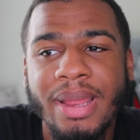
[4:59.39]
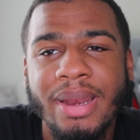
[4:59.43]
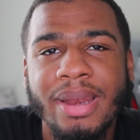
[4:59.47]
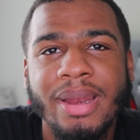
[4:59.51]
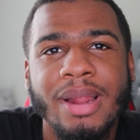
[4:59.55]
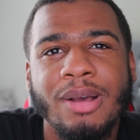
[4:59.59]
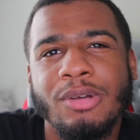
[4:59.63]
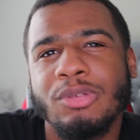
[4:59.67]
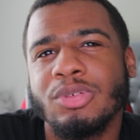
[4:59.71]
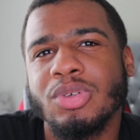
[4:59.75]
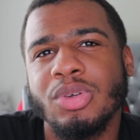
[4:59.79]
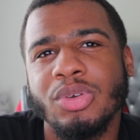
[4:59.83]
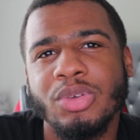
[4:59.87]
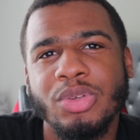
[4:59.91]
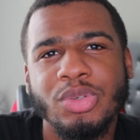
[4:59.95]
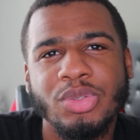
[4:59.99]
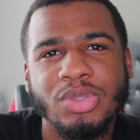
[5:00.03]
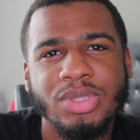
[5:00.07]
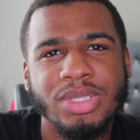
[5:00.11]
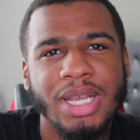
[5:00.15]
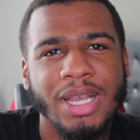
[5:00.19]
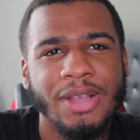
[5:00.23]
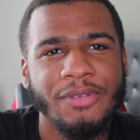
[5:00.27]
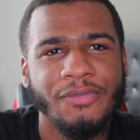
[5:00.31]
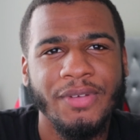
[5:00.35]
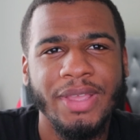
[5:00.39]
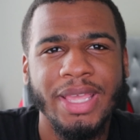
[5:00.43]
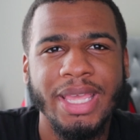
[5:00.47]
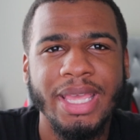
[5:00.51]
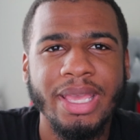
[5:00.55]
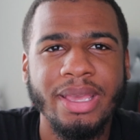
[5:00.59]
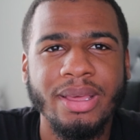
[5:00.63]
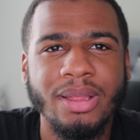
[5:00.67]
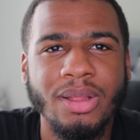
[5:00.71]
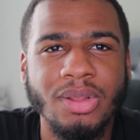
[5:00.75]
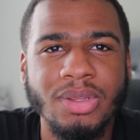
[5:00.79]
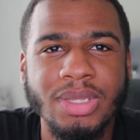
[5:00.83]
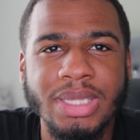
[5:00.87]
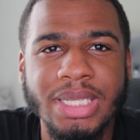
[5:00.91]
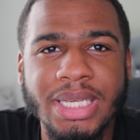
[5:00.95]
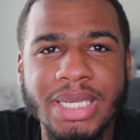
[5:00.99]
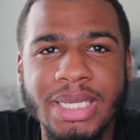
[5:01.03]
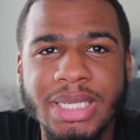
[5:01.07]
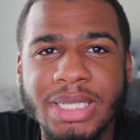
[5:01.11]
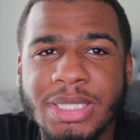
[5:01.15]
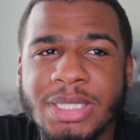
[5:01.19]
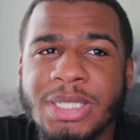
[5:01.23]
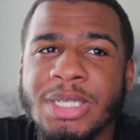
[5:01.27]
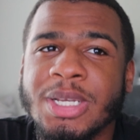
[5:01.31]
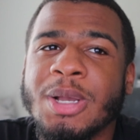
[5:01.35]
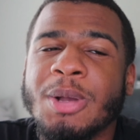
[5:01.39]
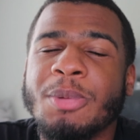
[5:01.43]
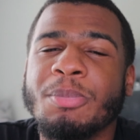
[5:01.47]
and I was gonna use that for ELDs,